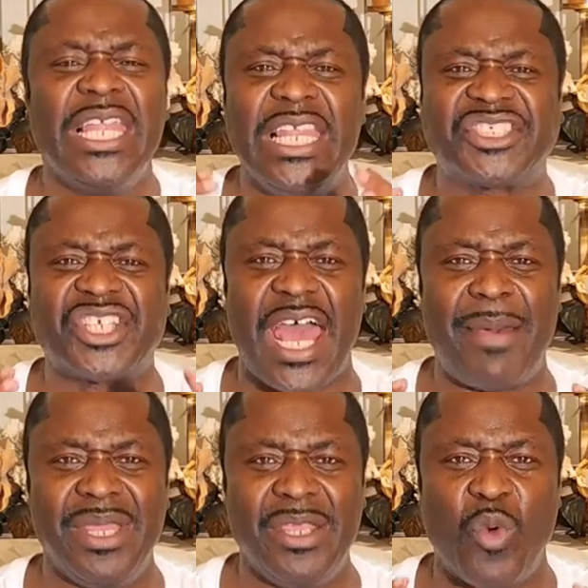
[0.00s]
Listen
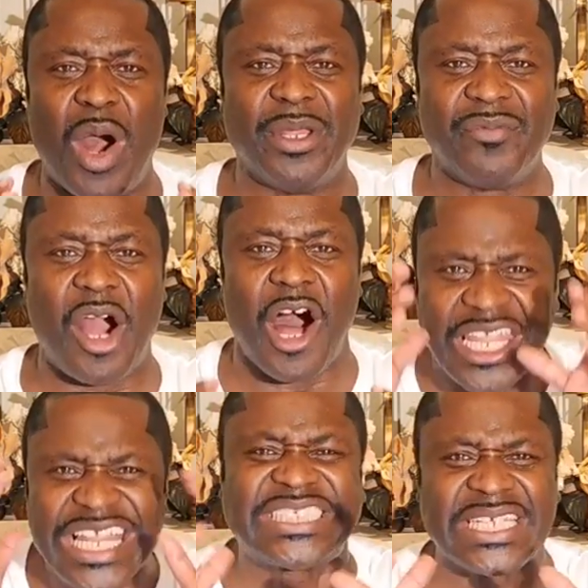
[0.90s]
at me, woman of God.
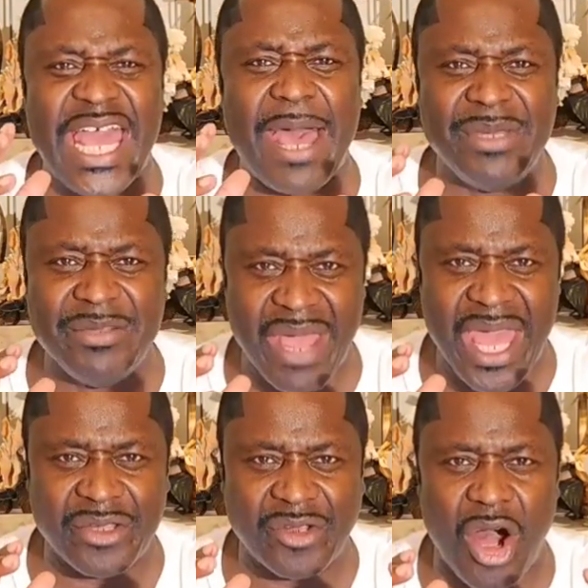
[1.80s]
Listen at me,
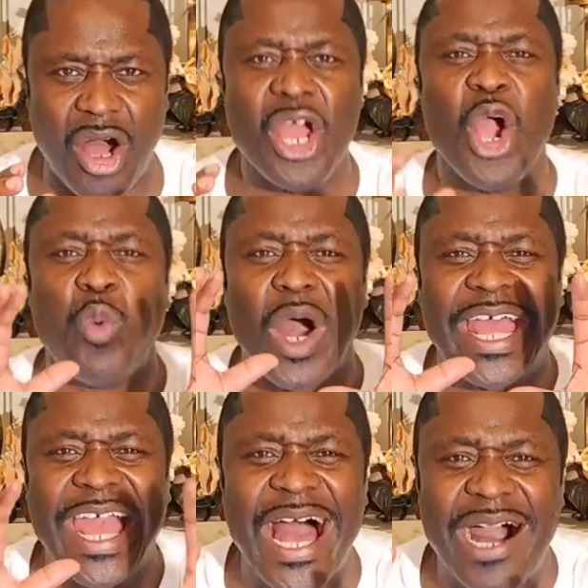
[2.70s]
man of God.
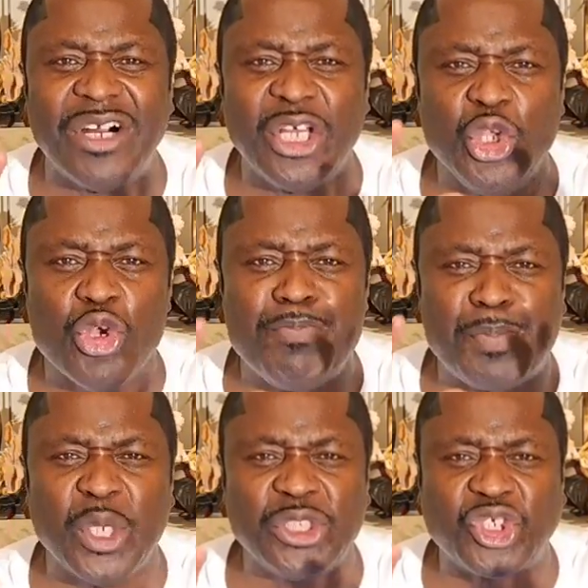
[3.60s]
Whatever you
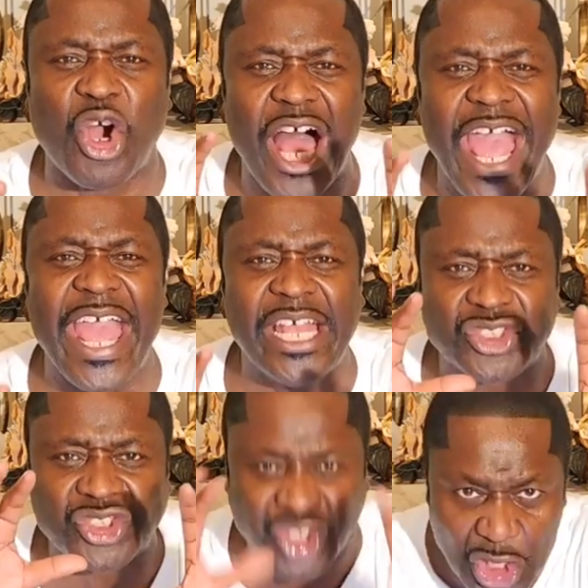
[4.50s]
put your
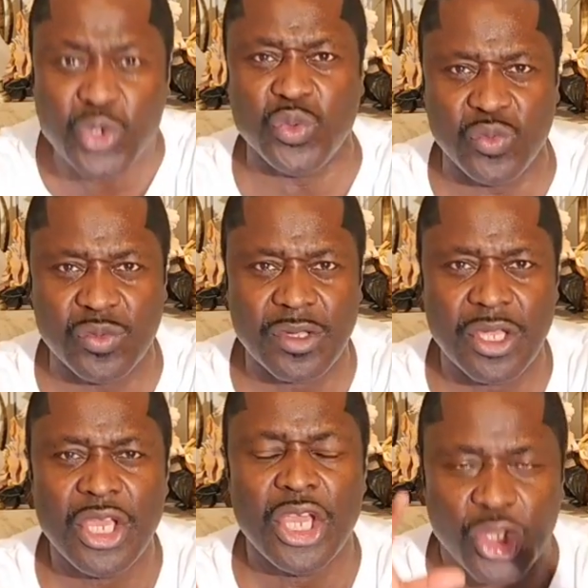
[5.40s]
hands to,
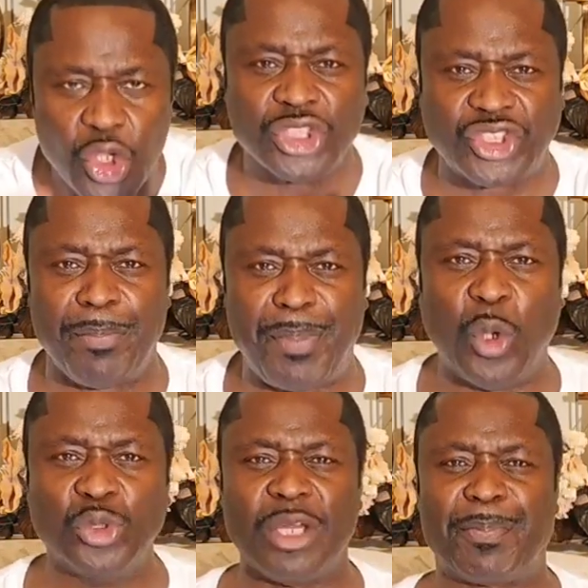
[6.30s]
you're
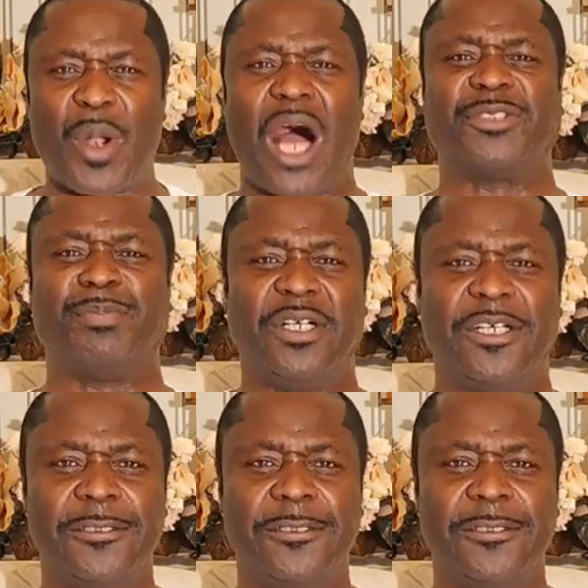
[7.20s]
supposed to prosper.